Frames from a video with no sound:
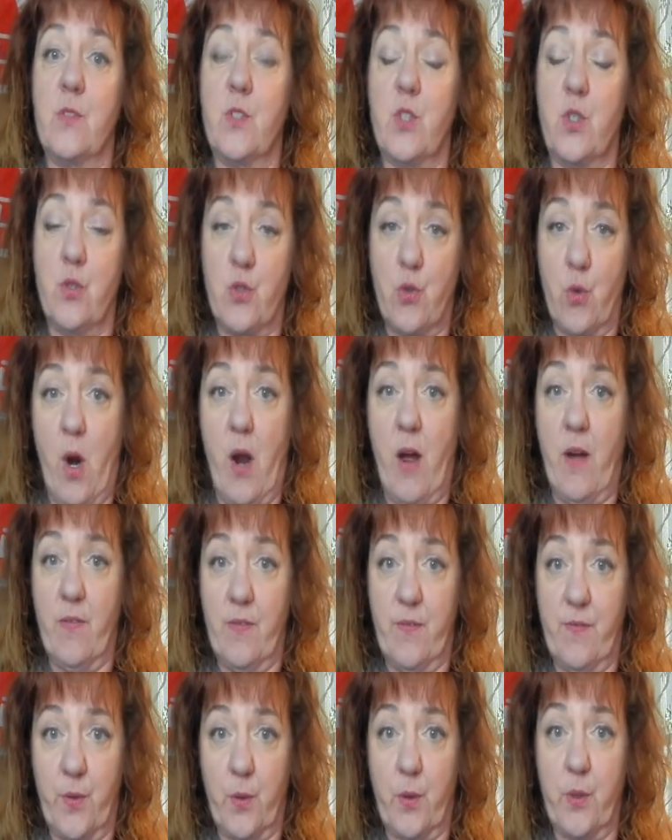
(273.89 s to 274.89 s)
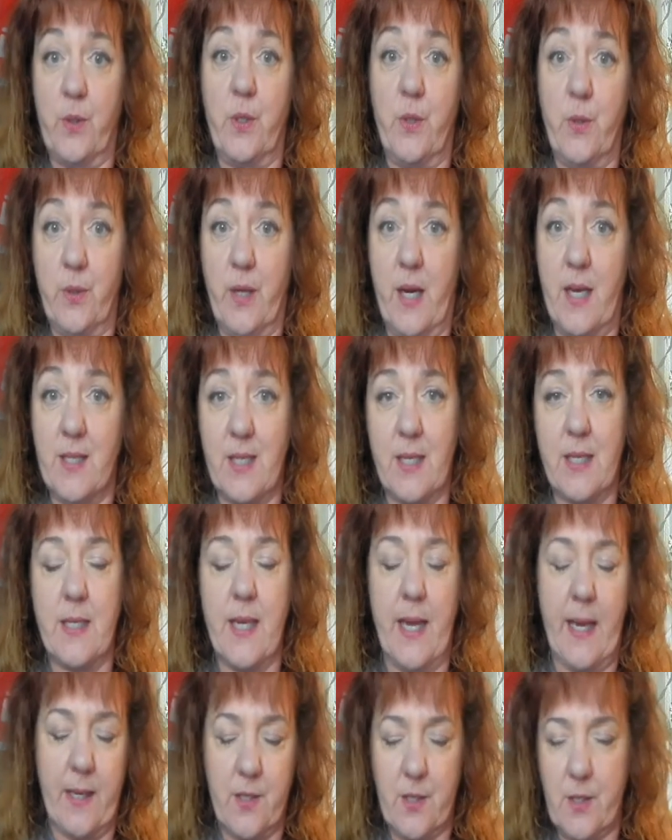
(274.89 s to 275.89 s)
to draw for your hunting
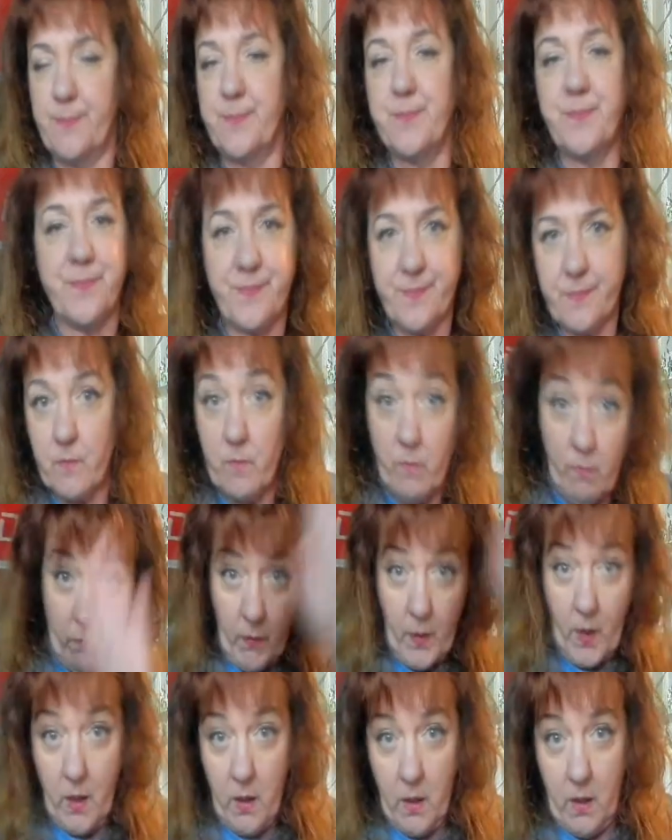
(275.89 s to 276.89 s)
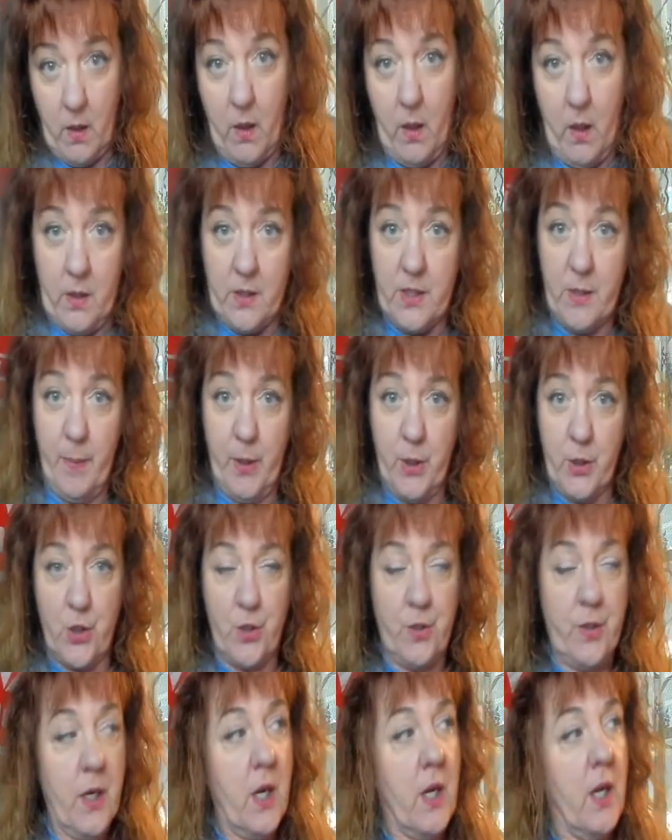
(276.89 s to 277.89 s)
tags.
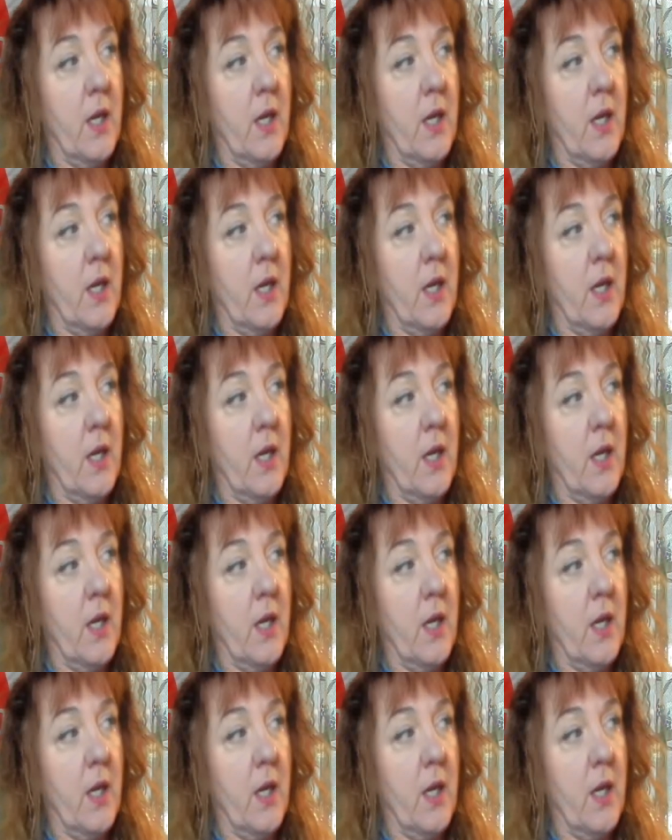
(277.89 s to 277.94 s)
Departure.